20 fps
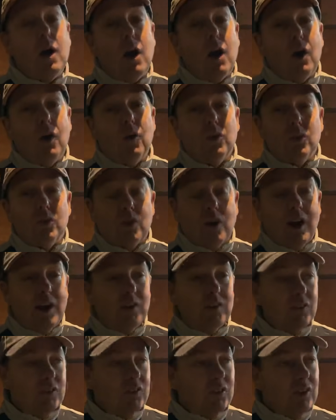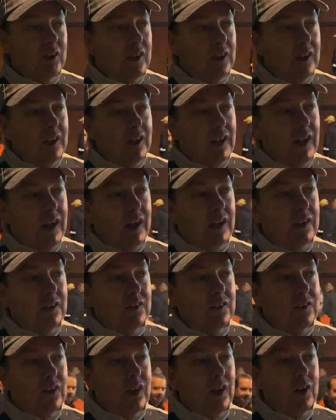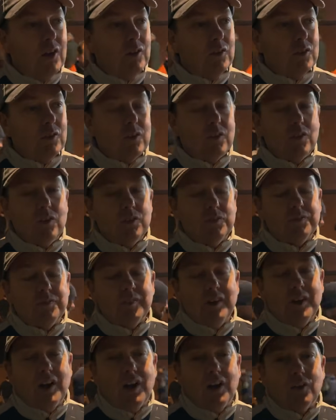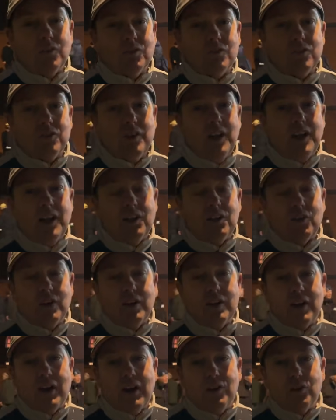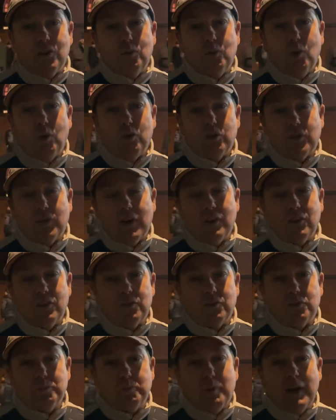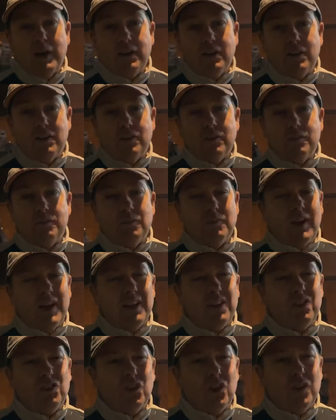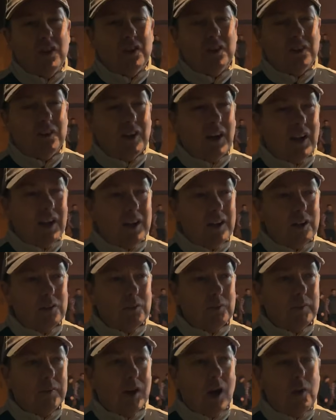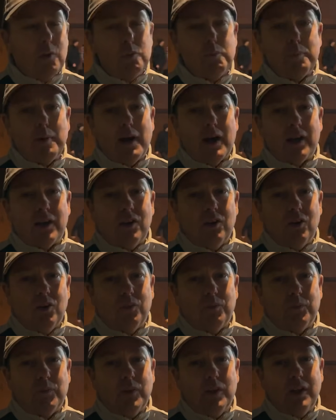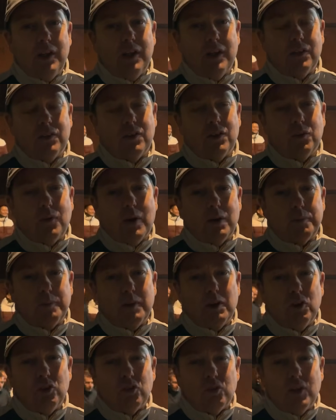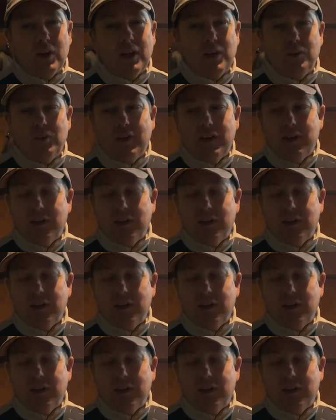old ground. And you know, nearly 3,000 Wolves fans have made the journey today, and we're going back up the to the West Midlands. Really, really